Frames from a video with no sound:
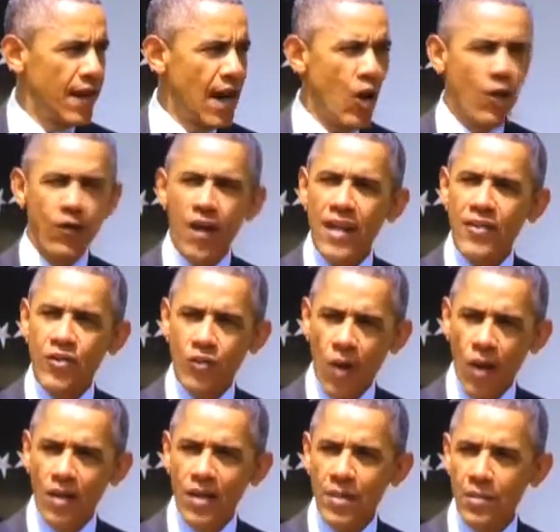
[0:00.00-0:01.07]
However, I
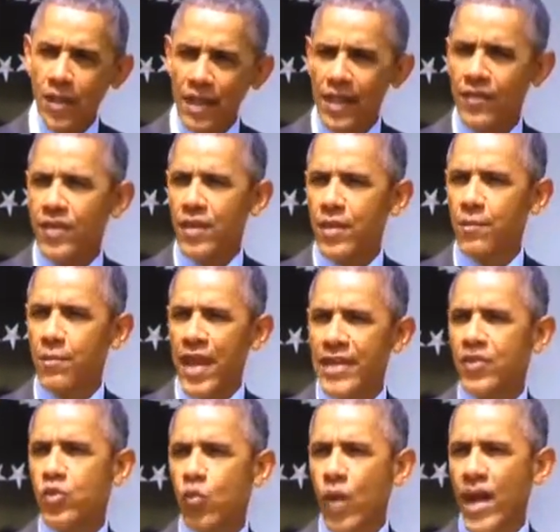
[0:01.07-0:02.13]
strongly believe that the
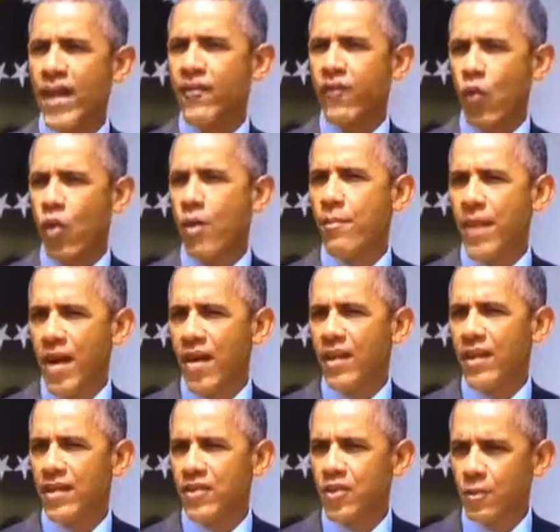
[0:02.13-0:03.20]
best way for
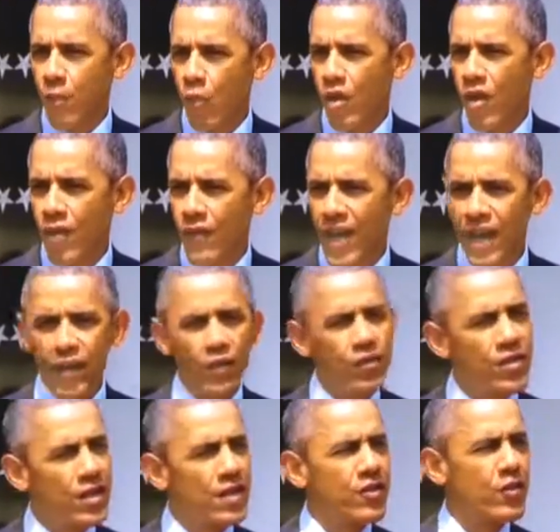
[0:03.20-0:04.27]
America to support our
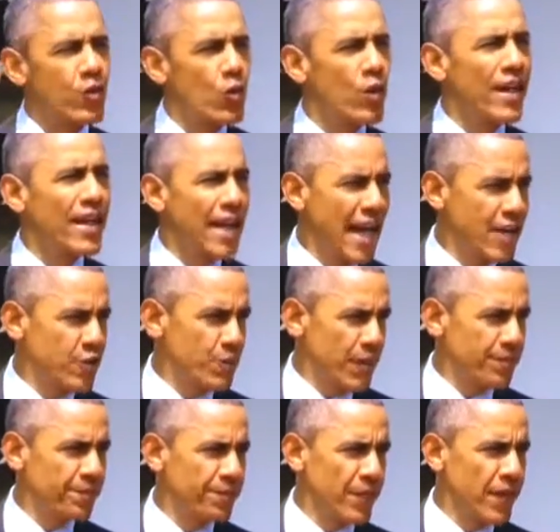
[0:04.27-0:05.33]
values is through
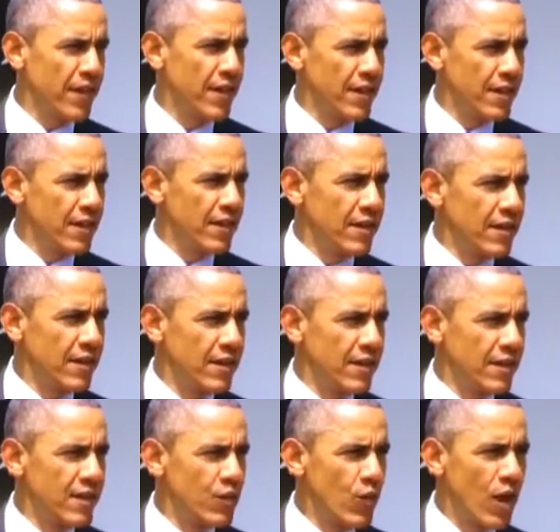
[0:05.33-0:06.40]
engagement.
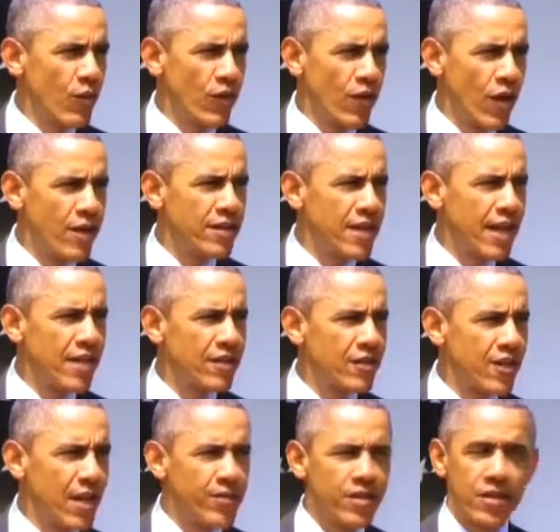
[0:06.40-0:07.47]
That's why we've already taken
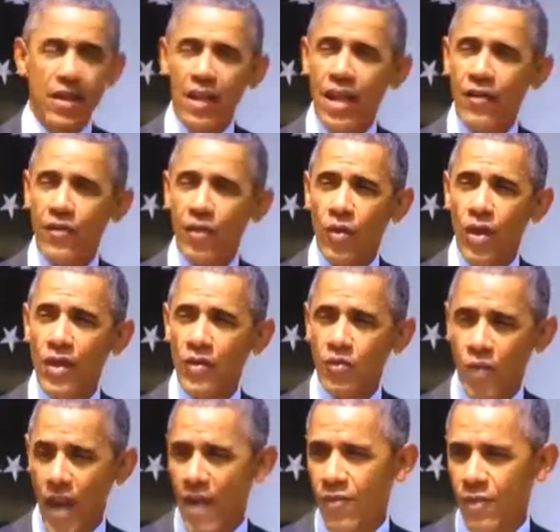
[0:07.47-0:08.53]
steps to allow for greater
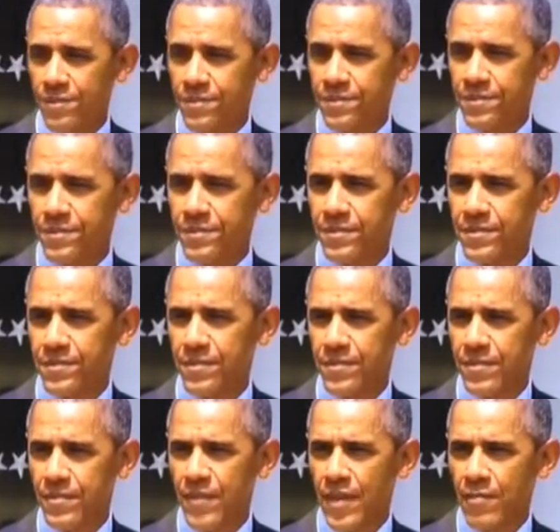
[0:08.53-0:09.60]
travel,
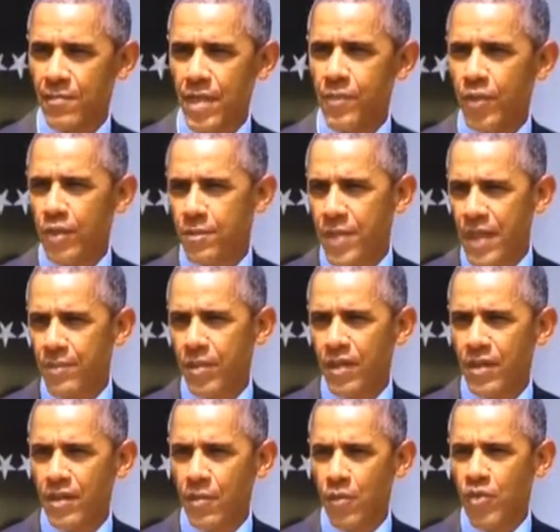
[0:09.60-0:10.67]

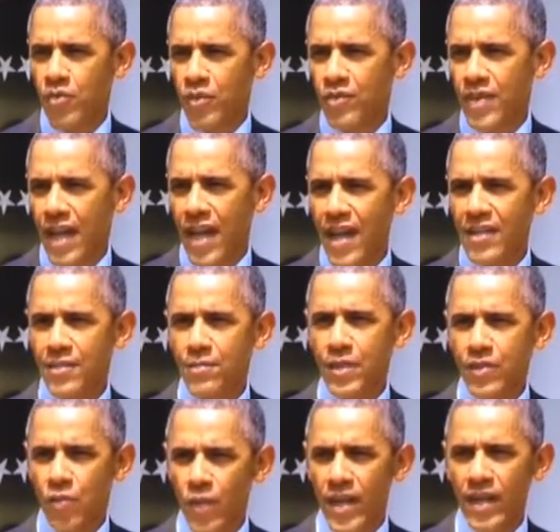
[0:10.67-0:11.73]
people-to-people and commercial ties
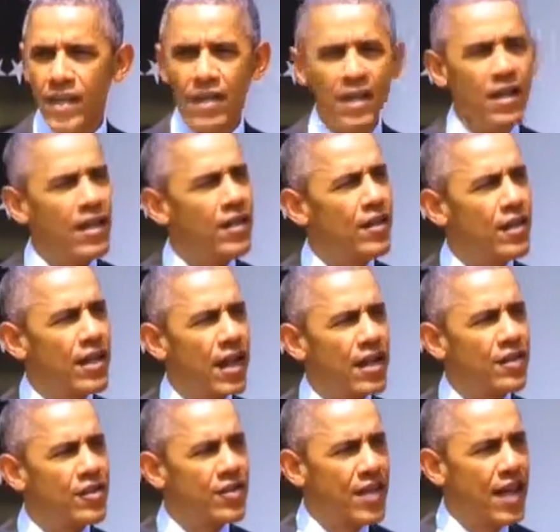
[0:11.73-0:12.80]
between the
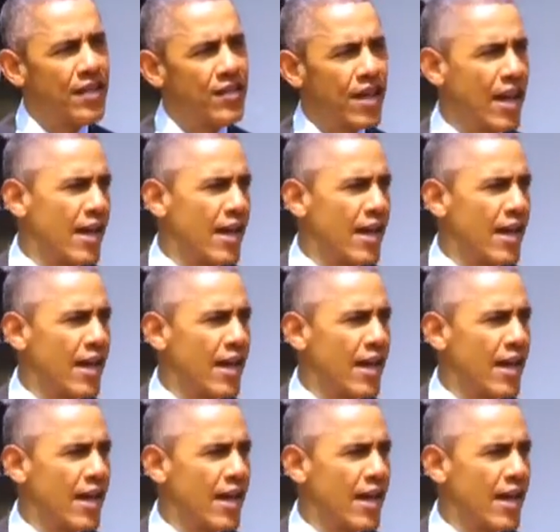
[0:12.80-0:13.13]
United States